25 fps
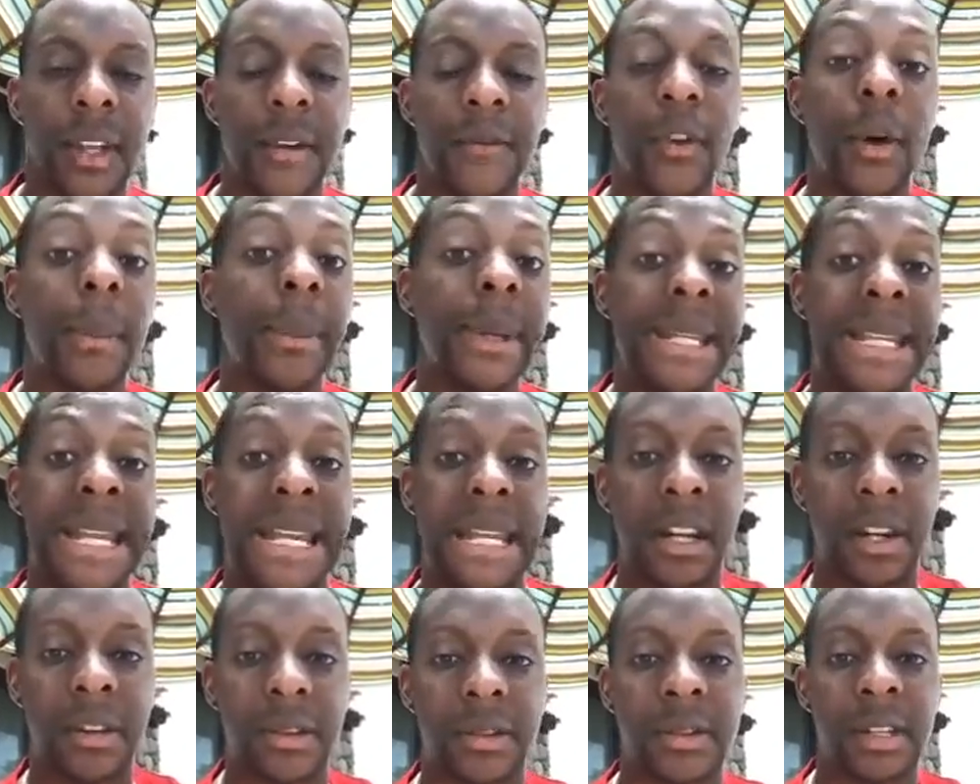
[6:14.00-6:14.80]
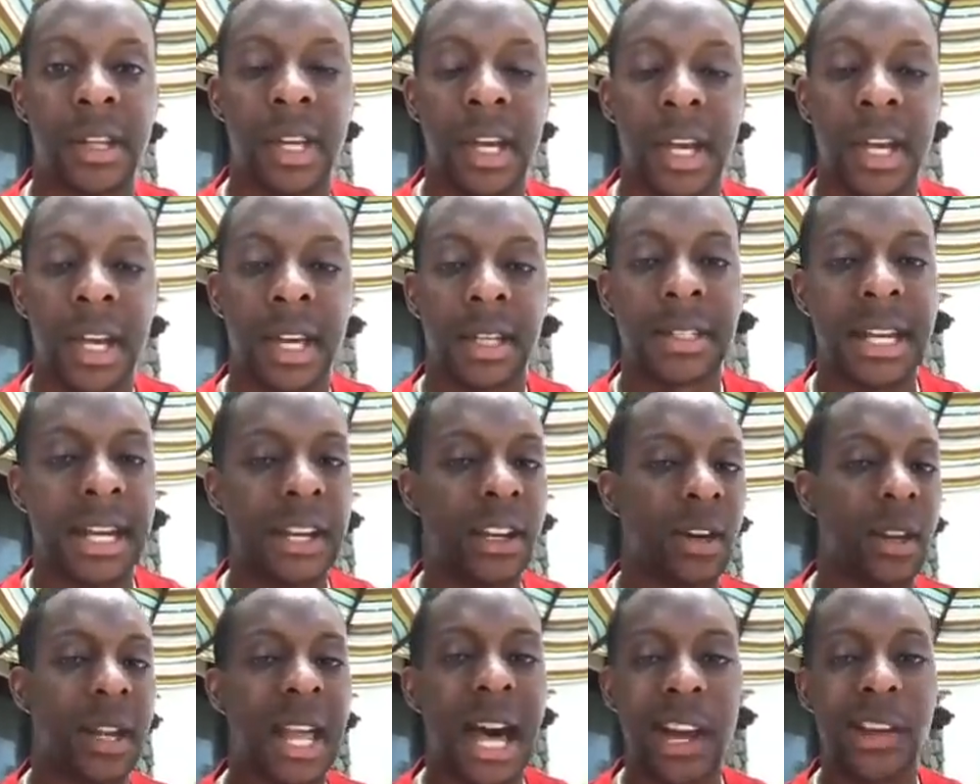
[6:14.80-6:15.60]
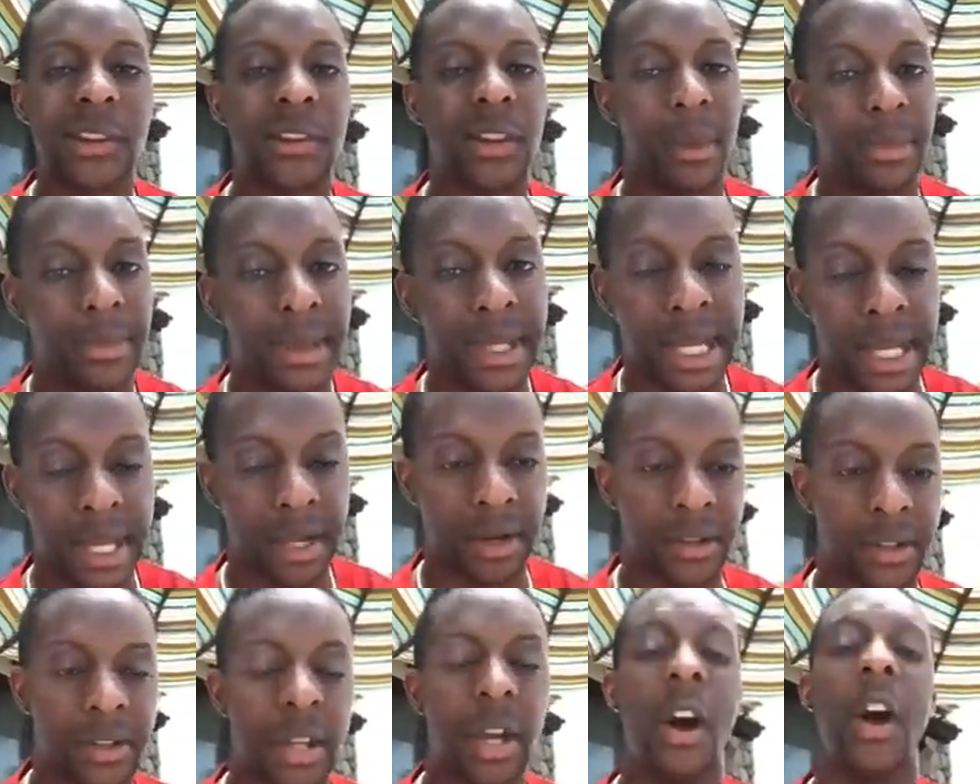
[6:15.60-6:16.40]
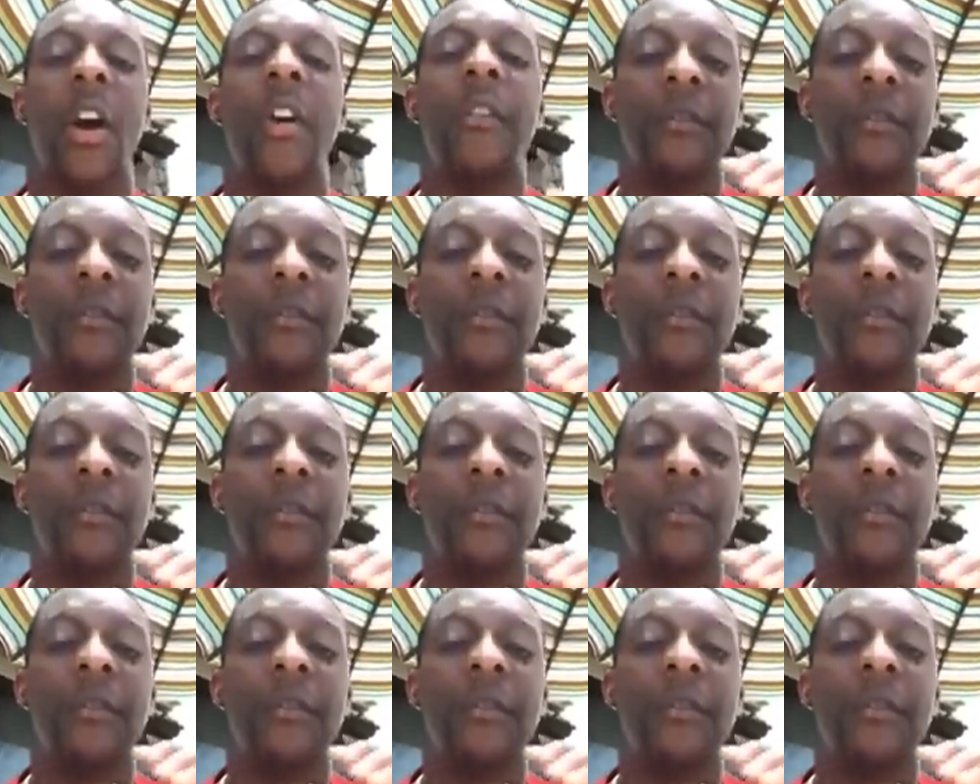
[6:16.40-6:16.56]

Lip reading: For beginners, because I know a lot of you are beginners.